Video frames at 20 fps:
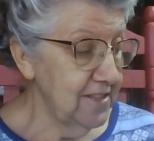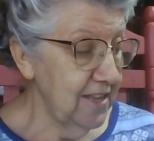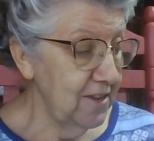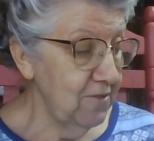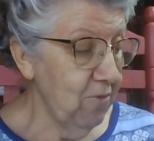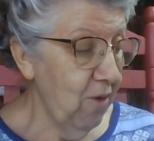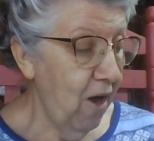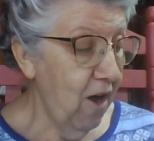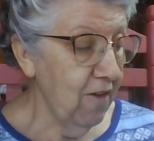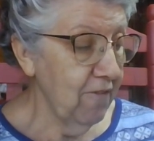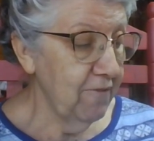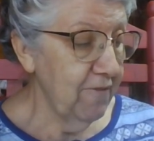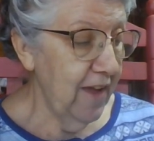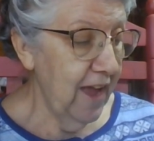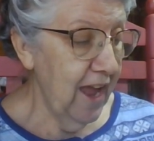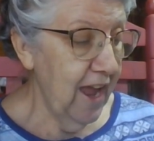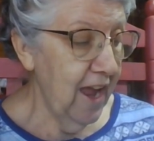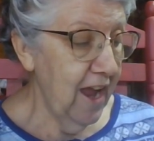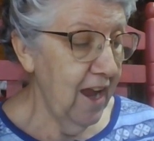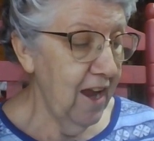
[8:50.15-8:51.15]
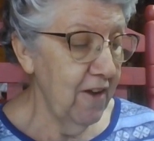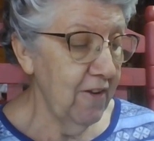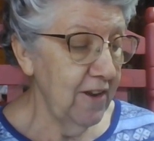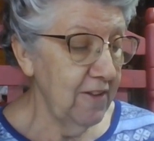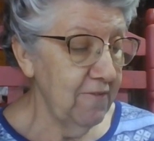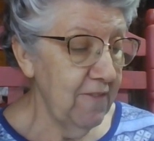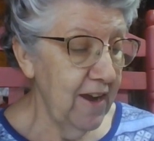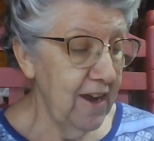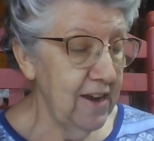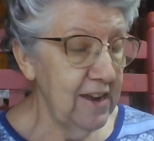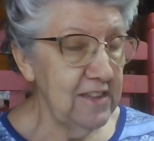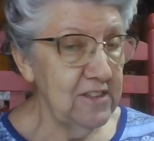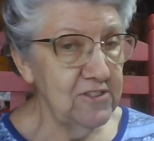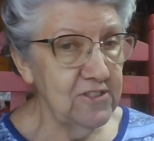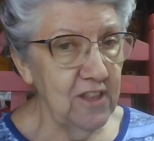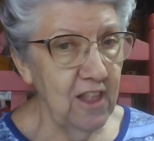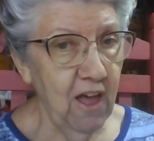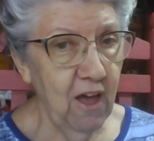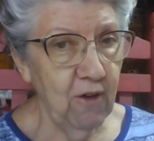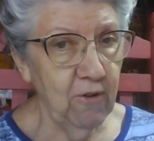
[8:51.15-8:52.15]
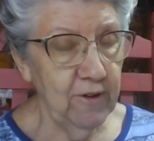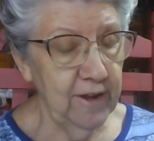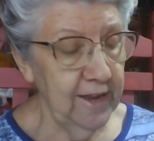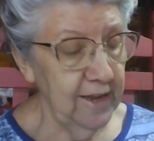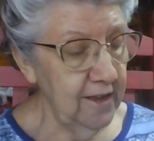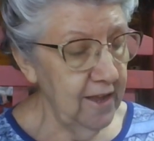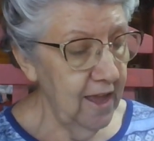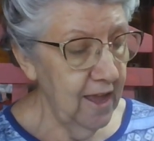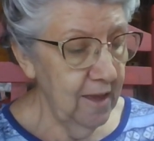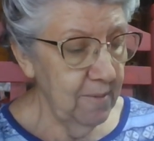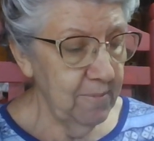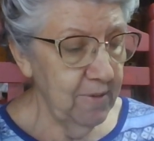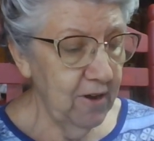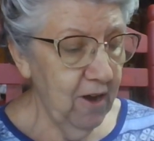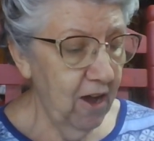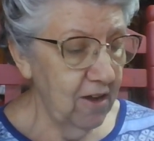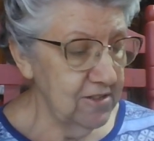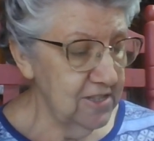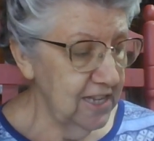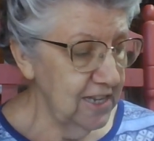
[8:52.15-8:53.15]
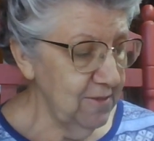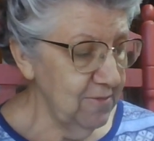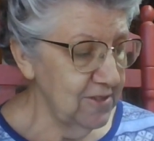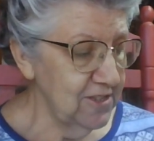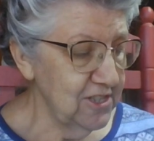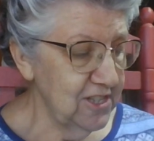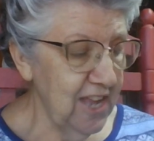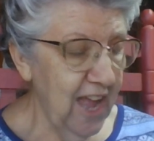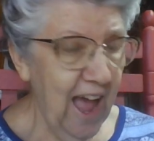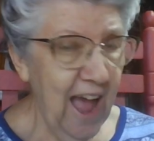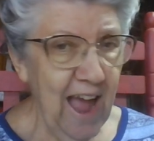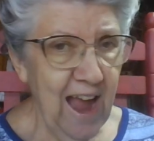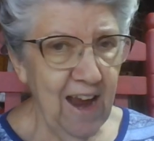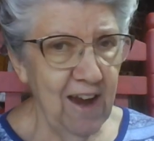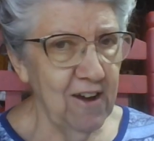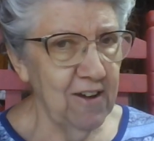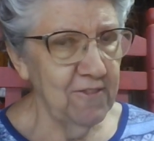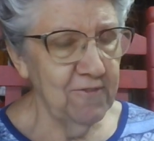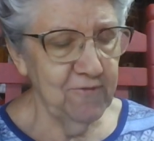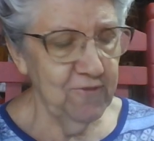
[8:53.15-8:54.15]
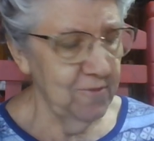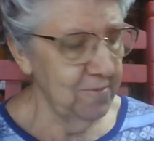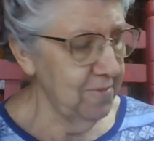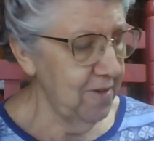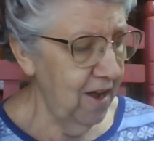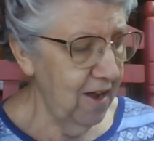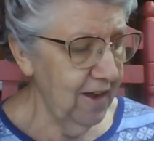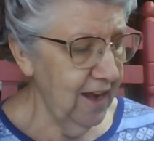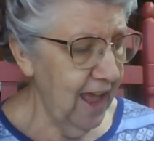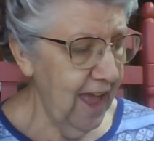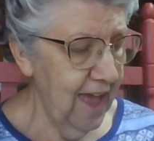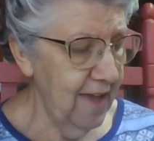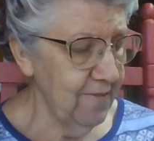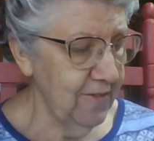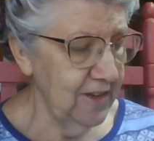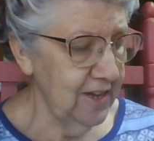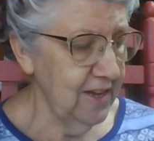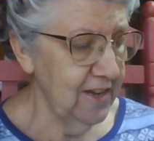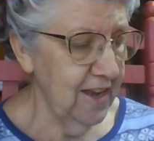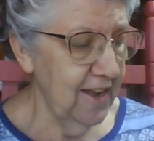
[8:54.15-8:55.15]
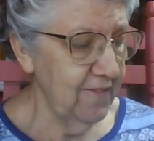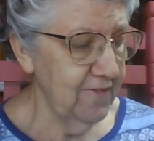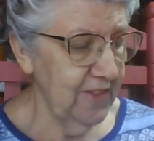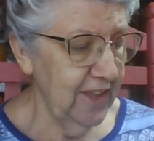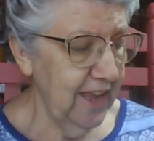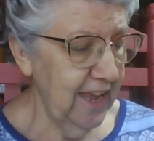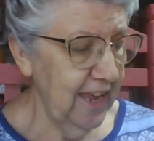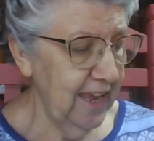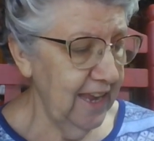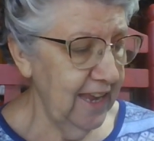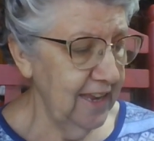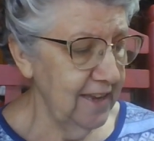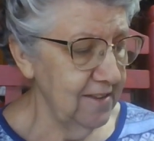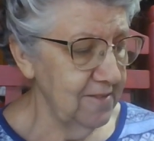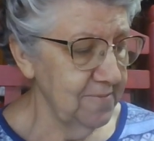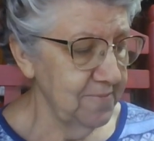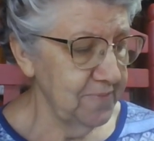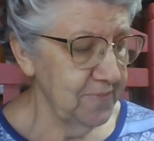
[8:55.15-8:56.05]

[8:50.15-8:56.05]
he walked very slowly because he was tired from not having enough to eat.